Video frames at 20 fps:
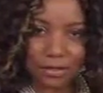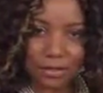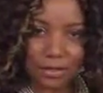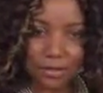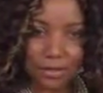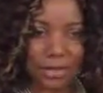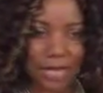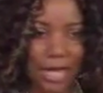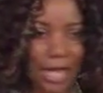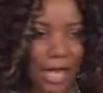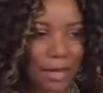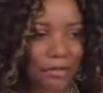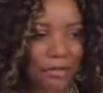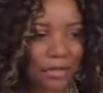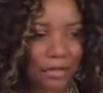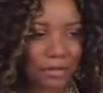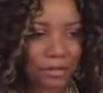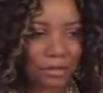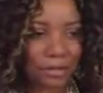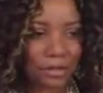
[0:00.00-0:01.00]
You be
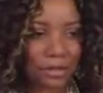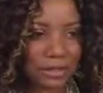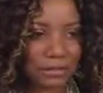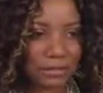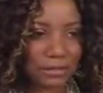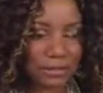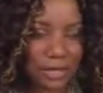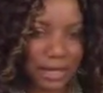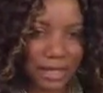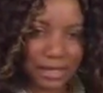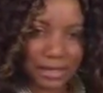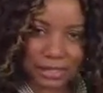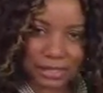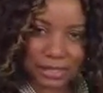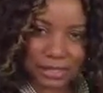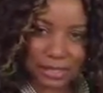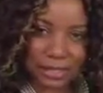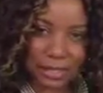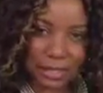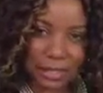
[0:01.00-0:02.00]
absolutely
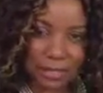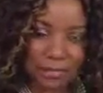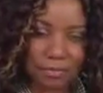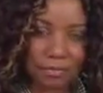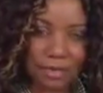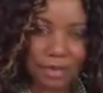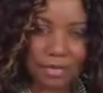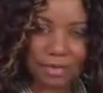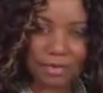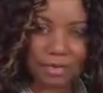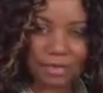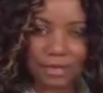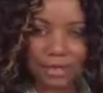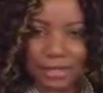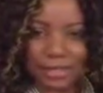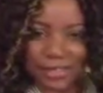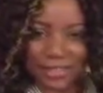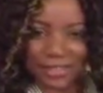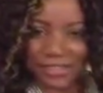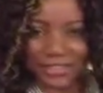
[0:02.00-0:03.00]
blessed, and may
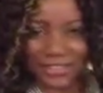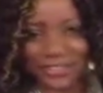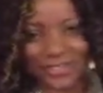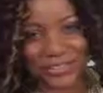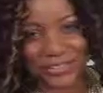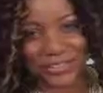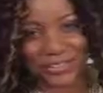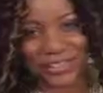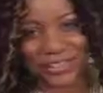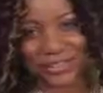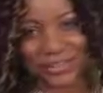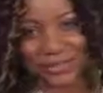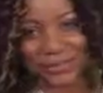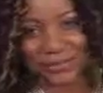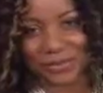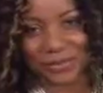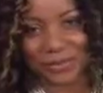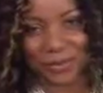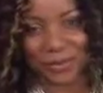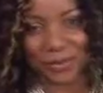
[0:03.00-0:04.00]
this new year
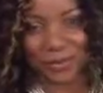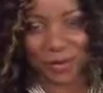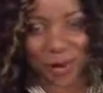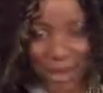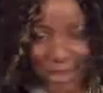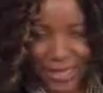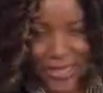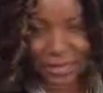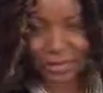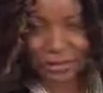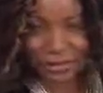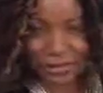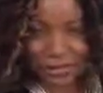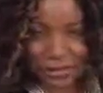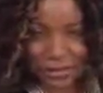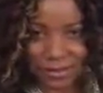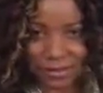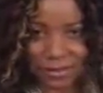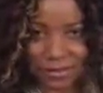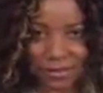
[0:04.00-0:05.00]
be
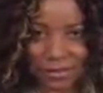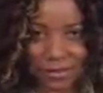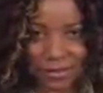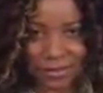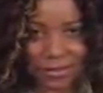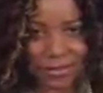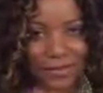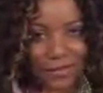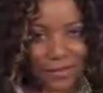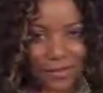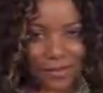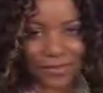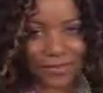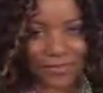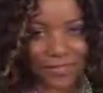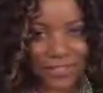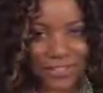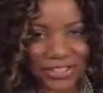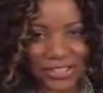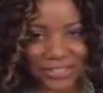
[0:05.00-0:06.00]
prosperous
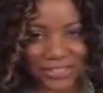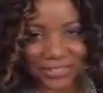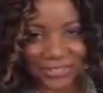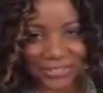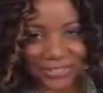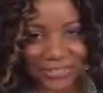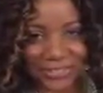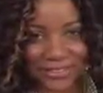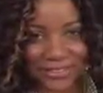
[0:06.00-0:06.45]
for you.